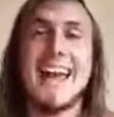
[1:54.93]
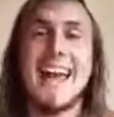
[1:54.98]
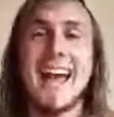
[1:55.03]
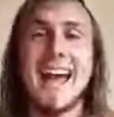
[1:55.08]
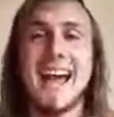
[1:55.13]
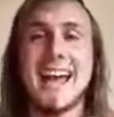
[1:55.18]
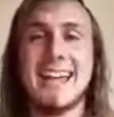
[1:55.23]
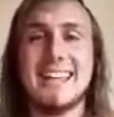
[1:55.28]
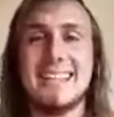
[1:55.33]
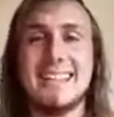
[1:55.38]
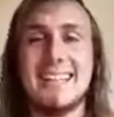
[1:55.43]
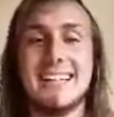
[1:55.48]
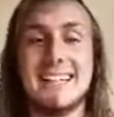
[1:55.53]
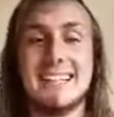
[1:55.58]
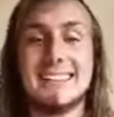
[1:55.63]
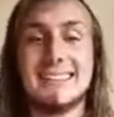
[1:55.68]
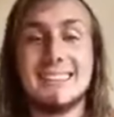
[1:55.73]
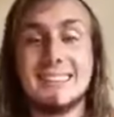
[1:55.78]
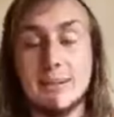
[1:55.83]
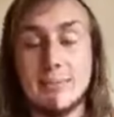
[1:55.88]
And
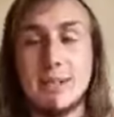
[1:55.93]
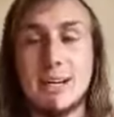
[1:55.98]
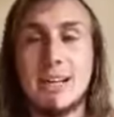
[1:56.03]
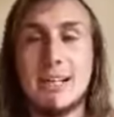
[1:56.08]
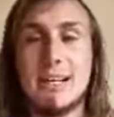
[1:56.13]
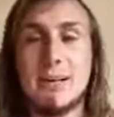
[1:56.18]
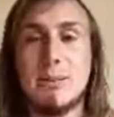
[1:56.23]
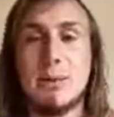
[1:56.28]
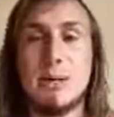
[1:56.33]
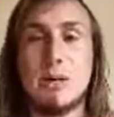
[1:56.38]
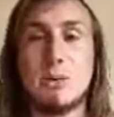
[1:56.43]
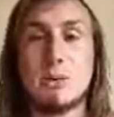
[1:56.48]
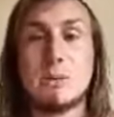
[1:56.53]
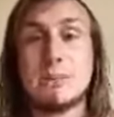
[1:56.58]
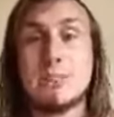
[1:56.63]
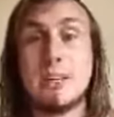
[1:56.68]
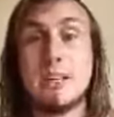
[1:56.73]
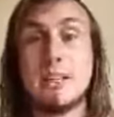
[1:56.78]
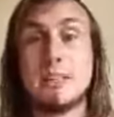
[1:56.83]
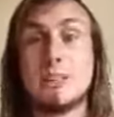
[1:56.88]
then similarly, we're also
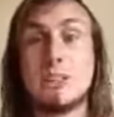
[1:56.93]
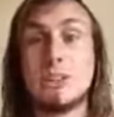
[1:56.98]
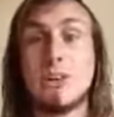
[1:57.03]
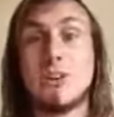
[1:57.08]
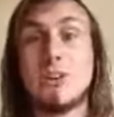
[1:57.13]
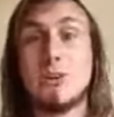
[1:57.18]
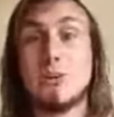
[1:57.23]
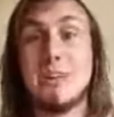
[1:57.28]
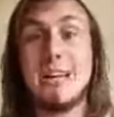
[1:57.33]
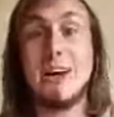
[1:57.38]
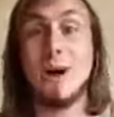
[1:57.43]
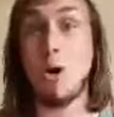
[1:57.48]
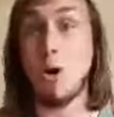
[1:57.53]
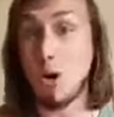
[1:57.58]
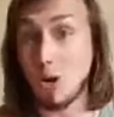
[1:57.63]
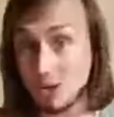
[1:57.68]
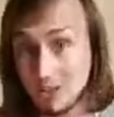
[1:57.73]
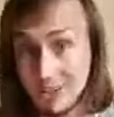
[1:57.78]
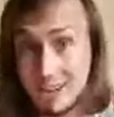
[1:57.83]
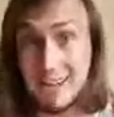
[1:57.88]
going to start doing
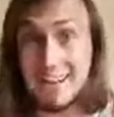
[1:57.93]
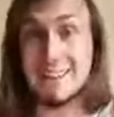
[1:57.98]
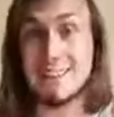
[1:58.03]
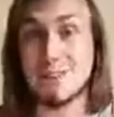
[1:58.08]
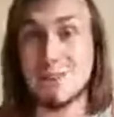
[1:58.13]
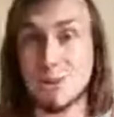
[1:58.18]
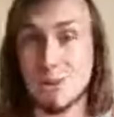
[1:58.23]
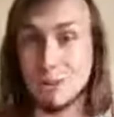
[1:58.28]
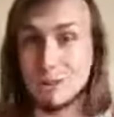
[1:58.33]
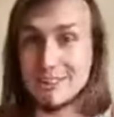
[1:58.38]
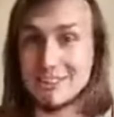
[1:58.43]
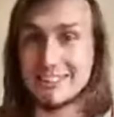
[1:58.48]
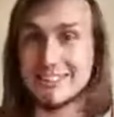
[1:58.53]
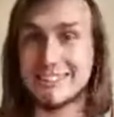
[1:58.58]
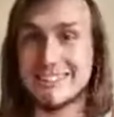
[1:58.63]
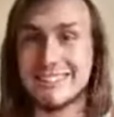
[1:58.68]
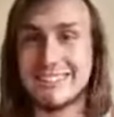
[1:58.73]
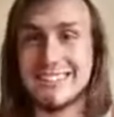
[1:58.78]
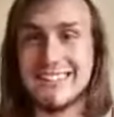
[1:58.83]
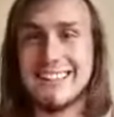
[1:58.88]
online
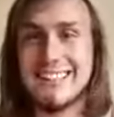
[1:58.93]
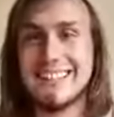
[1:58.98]
courses.